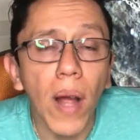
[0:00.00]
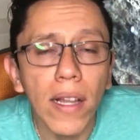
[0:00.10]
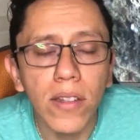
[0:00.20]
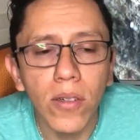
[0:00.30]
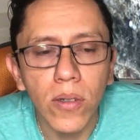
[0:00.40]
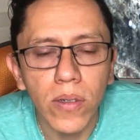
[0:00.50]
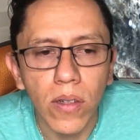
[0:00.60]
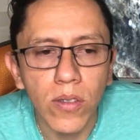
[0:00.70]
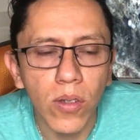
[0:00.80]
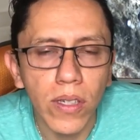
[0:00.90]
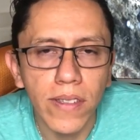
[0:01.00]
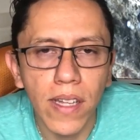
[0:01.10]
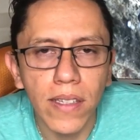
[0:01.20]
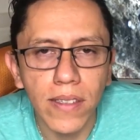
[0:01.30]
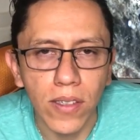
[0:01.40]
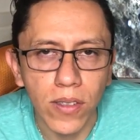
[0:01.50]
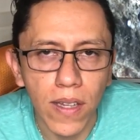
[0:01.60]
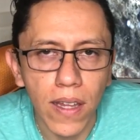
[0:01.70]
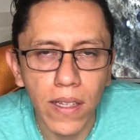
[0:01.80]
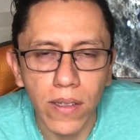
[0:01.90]
quartz work. The
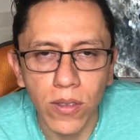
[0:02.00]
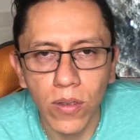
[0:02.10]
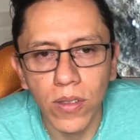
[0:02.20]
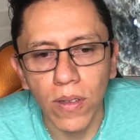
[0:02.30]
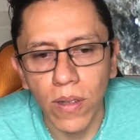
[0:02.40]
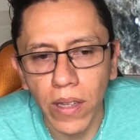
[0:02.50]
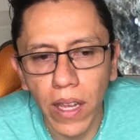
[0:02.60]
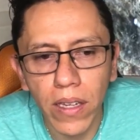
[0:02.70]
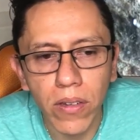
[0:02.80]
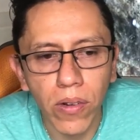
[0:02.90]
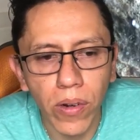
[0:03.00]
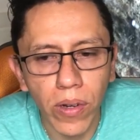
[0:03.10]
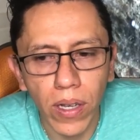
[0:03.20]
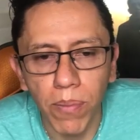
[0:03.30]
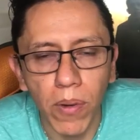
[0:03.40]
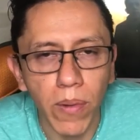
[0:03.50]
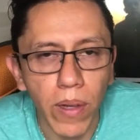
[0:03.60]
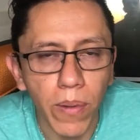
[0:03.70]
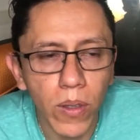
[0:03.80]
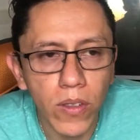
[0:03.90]
piezoelectric effect regarding the viscosity
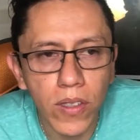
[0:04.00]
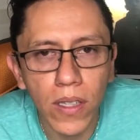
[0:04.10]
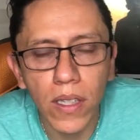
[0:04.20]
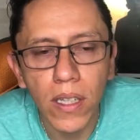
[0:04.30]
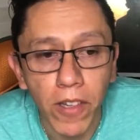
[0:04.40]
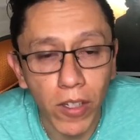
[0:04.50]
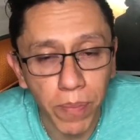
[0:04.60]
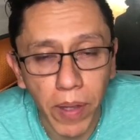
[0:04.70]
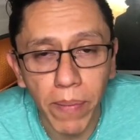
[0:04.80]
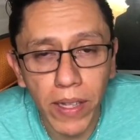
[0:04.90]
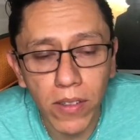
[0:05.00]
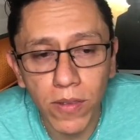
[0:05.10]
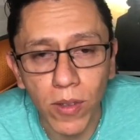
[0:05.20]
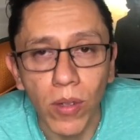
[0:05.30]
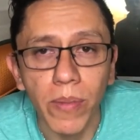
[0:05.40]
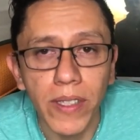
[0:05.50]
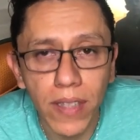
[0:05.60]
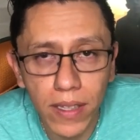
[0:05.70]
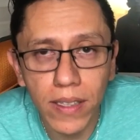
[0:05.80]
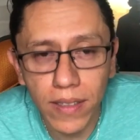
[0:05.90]
that we were talking about at the beginning of the
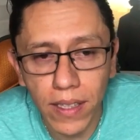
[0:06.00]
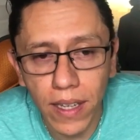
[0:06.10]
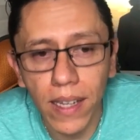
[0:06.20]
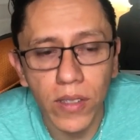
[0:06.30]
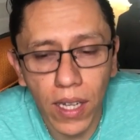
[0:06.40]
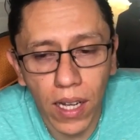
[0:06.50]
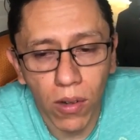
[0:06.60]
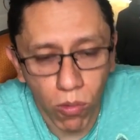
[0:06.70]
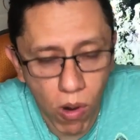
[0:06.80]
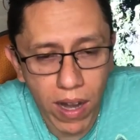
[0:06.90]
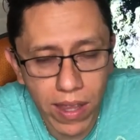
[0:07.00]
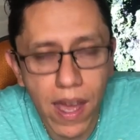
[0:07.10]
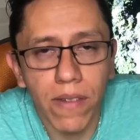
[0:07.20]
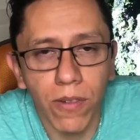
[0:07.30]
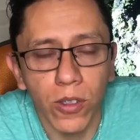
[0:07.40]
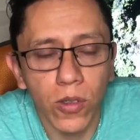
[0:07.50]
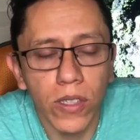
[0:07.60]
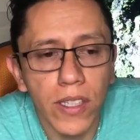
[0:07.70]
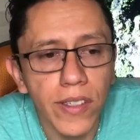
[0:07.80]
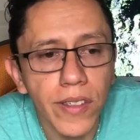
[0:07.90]
video can be variable. We can vary
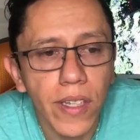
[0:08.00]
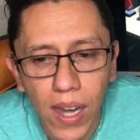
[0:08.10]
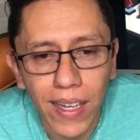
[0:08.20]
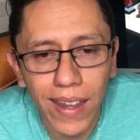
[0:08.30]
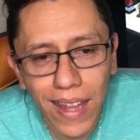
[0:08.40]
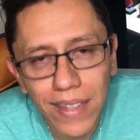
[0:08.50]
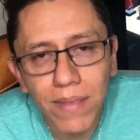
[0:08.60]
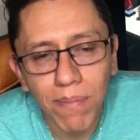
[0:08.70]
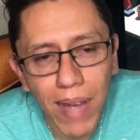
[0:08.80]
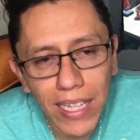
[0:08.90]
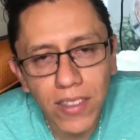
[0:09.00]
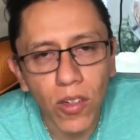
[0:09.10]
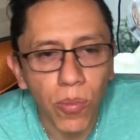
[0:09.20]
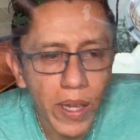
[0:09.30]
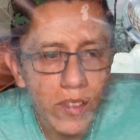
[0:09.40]
it by putting up certain additives that we